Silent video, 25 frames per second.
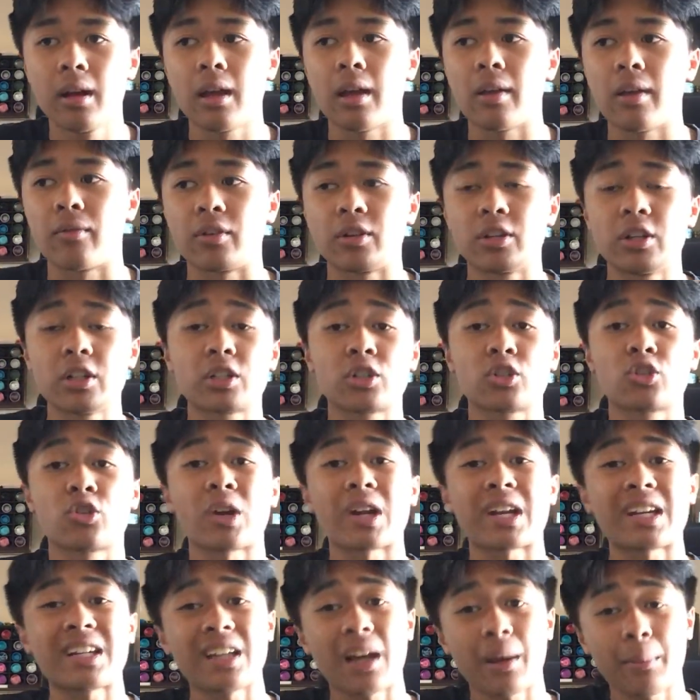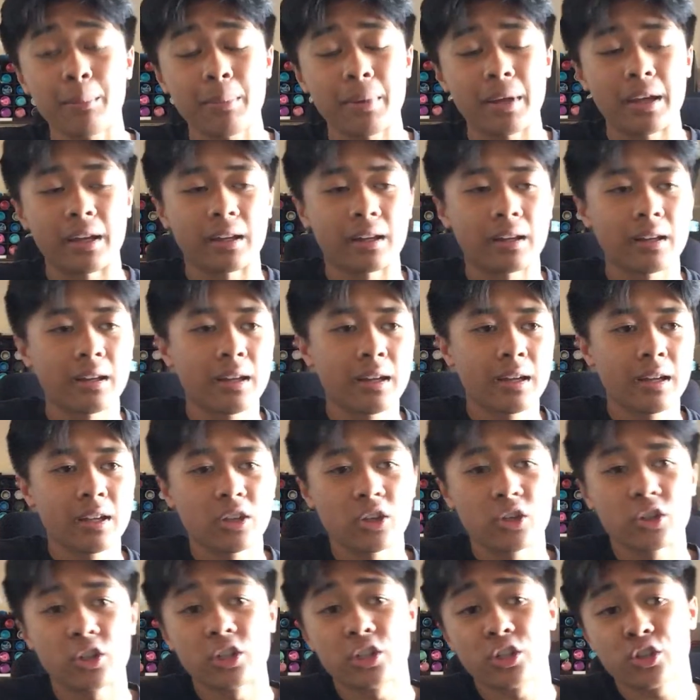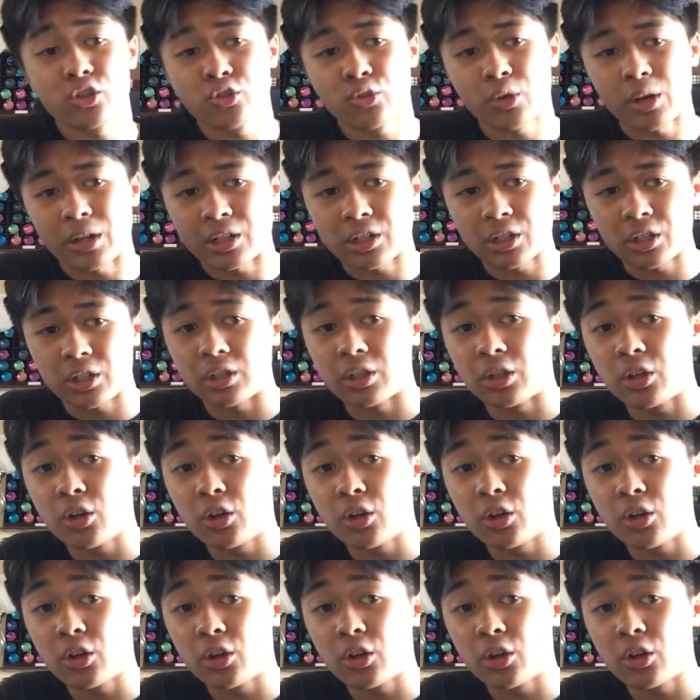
If you're just trick dumping, you're just showcasing